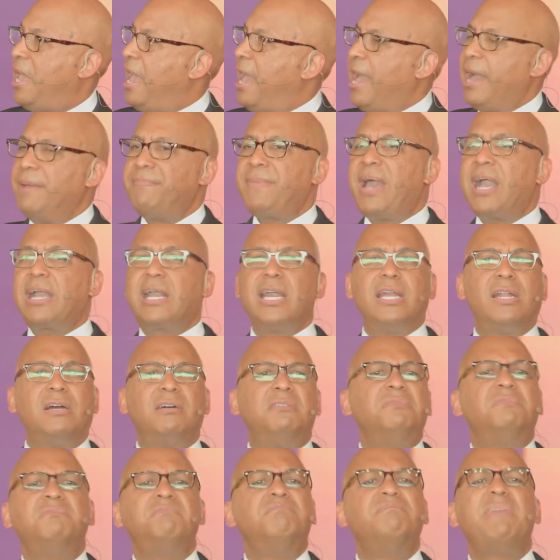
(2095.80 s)
I'm not going to
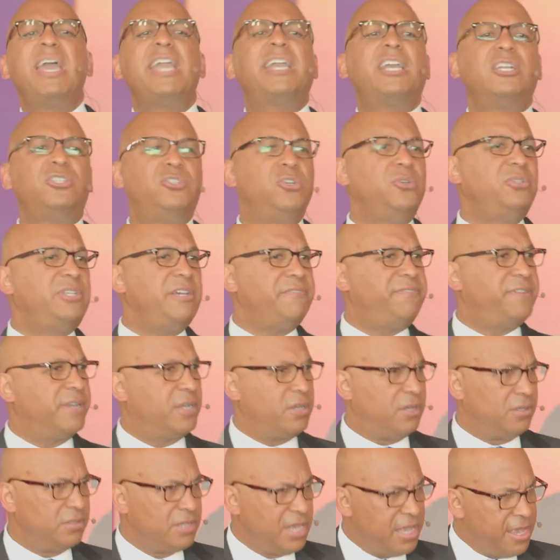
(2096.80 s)
make it too
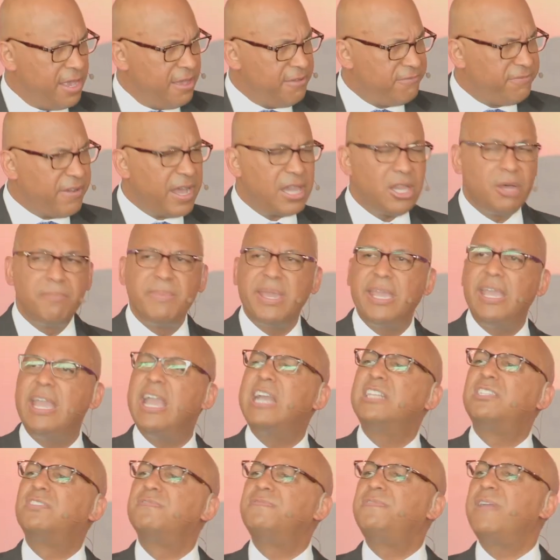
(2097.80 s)
difficult. Follow me,
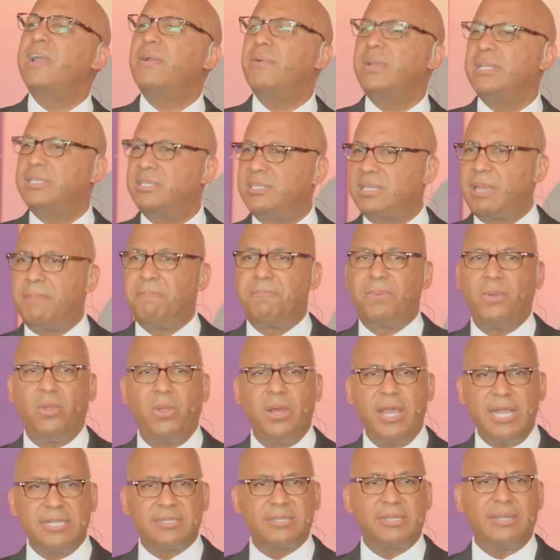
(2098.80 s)
it's very simple.
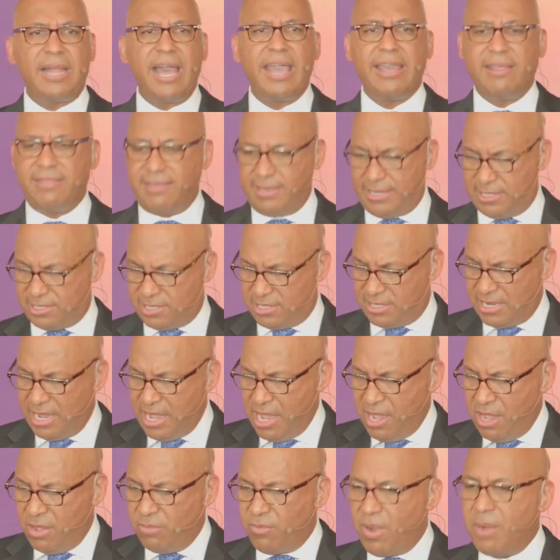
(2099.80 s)
It's like this
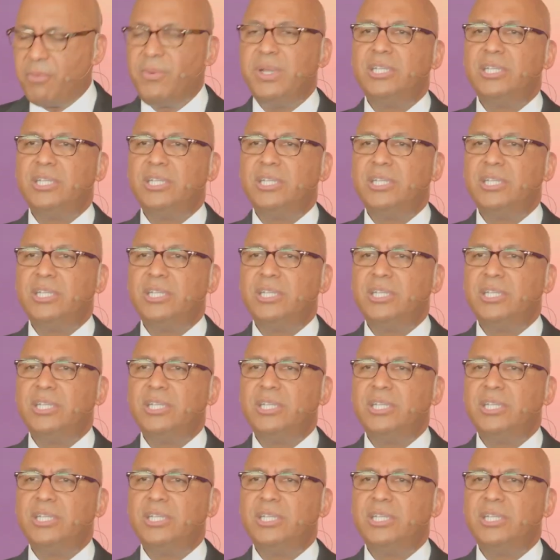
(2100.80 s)
when we